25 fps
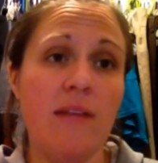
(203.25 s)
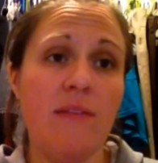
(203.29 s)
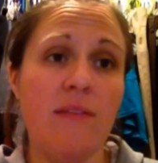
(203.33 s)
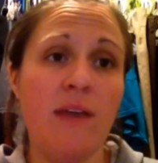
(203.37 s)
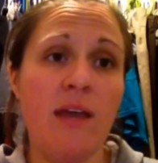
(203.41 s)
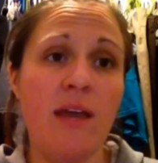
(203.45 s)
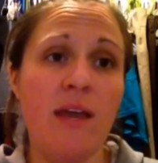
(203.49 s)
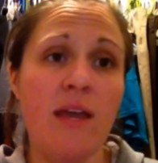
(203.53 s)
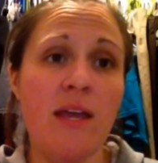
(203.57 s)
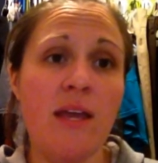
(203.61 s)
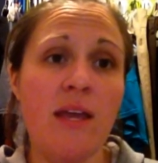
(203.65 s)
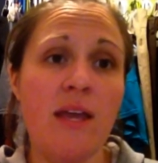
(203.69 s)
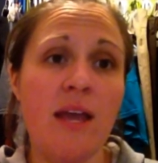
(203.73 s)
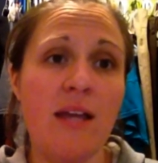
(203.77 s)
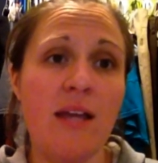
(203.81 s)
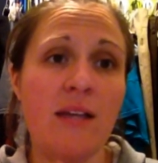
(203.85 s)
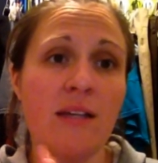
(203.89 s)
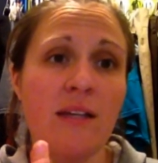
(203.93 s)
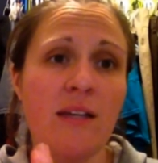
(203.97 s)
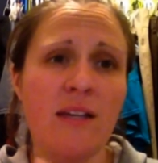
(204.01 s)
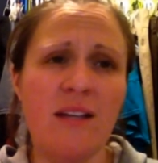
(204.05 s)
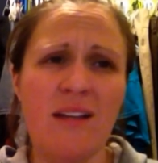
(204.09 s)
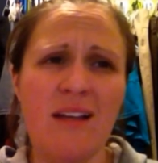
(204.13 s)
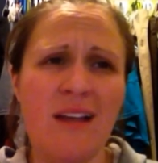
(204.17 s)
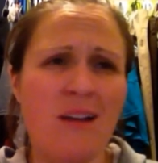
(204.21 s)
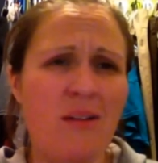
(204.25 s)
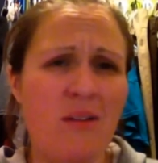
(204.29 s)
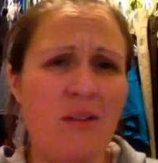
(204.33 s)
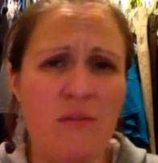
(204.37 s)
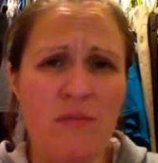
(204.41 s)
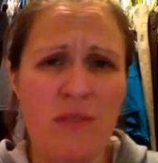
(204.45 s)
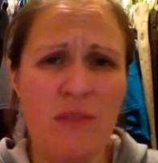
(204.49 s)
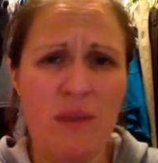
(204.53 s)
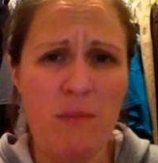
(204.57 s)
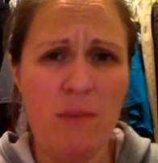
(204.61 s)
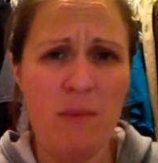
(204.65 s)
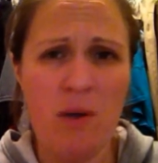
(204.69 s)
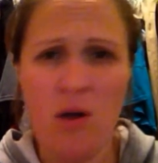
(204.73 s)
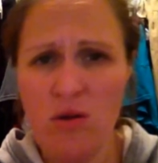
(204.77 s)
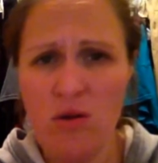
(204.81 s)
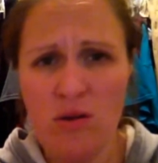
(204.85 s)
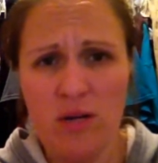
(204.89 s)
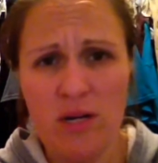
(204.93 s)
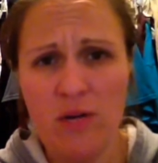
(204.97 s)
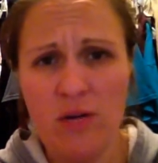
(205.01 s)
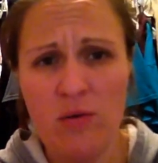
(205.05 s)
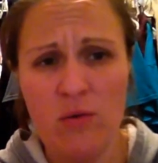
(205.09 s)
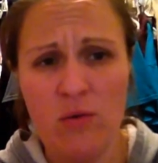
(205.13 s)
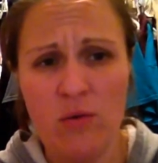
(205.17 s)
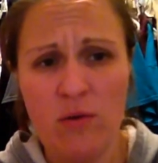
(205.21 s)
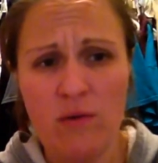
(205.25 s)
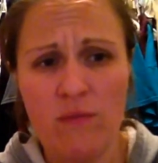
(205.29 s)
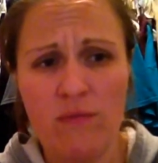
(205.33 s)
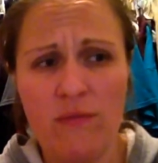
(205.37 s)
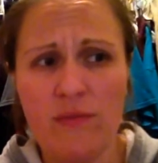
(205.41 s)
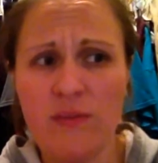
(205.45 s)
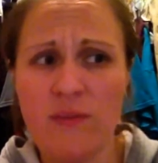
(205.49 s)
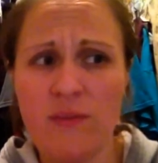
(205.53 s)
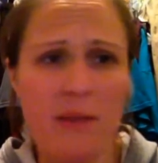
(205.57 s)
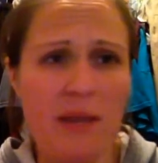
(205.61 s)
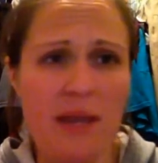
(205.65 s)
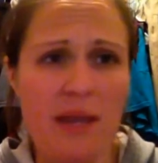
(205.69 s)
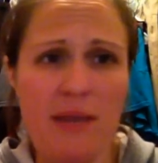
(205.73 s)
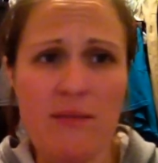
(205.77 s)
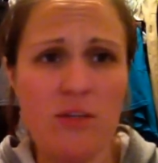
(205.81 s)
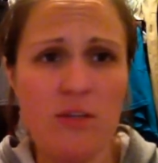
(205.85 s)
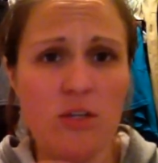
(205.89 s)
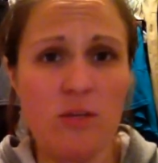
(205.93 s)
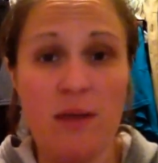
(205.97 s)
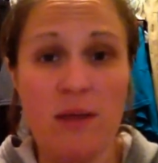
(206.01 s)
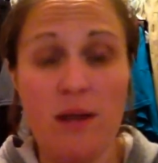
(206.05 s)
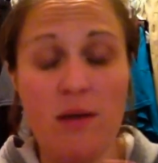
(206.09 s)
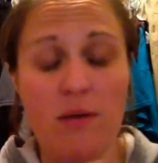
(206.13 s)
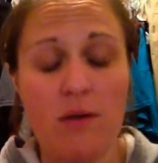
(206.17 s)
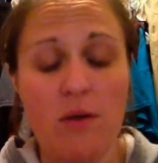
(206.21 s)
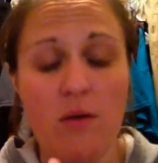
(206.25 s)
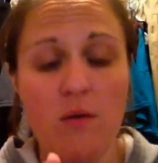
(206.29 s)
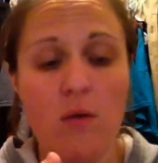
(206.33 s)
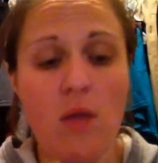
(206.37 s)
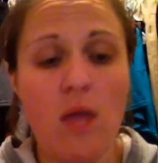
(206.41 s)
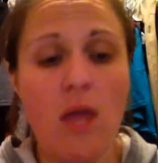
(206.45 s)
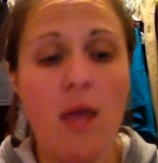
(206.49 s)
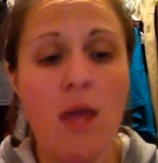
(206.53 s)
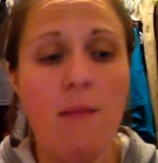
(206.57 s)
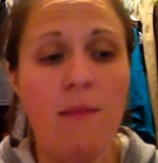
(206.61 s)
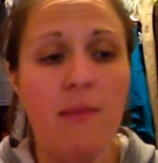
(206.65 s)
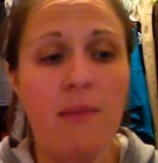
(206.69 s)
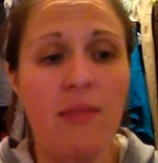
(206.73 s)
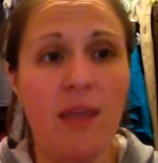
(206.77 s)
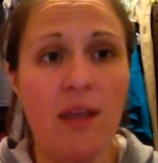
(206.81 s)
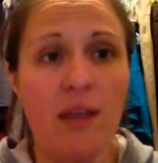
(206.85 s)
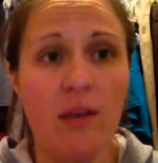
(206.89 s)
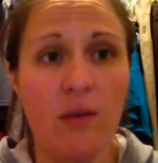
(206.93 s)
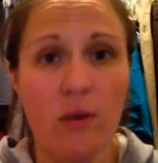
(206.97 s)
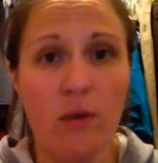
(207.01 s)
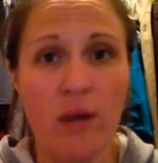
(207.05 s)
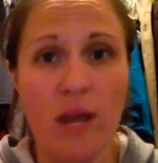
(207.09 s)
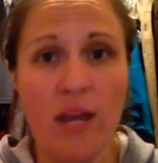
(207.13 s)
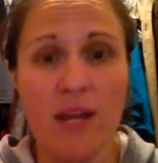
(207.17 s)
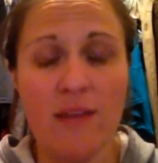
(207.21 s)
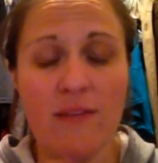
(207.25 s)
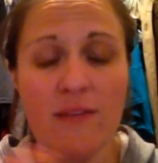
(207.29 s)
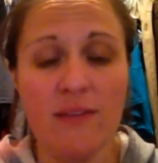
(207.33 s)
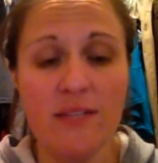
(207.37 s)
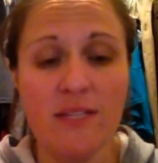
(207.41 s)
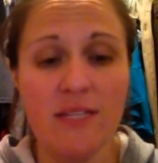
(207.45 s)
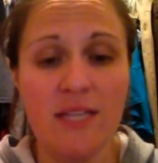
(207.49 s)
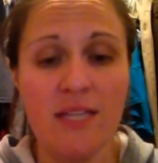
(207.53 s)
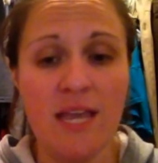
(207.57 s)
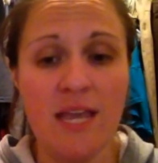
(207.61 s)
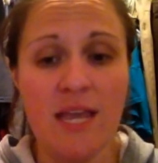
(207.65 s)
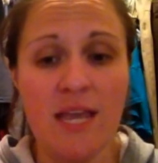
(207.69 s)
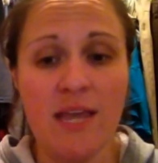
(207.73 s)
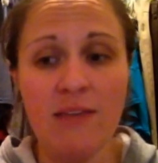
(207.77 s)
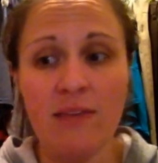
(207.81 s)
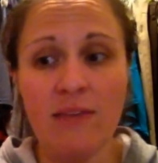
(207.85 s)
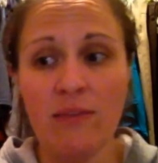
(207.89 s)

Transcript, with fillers: They had I don't know if they bought it or if somebody gave it to them. I don't know, but they created this thing.